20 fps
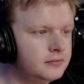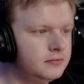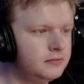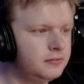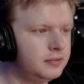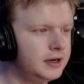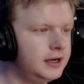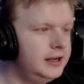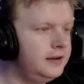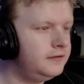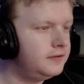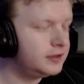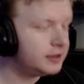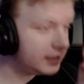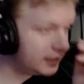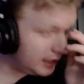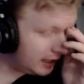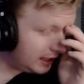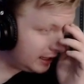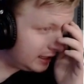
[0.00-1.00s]
But
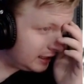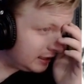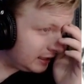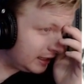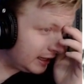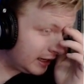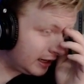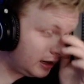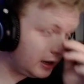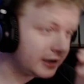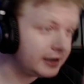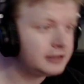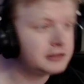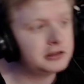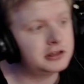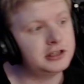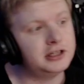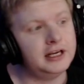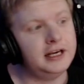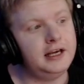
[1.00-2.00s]
even that, yeah, I can
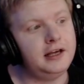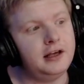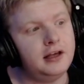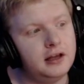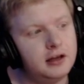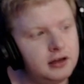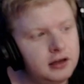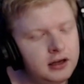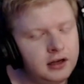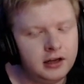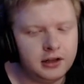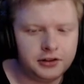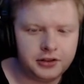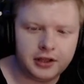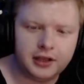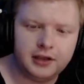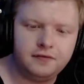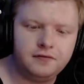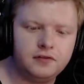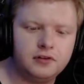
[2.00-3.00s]
see
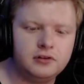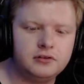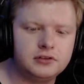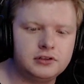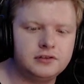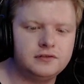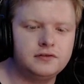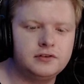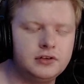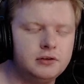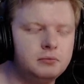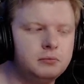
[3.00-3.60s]
the influence of some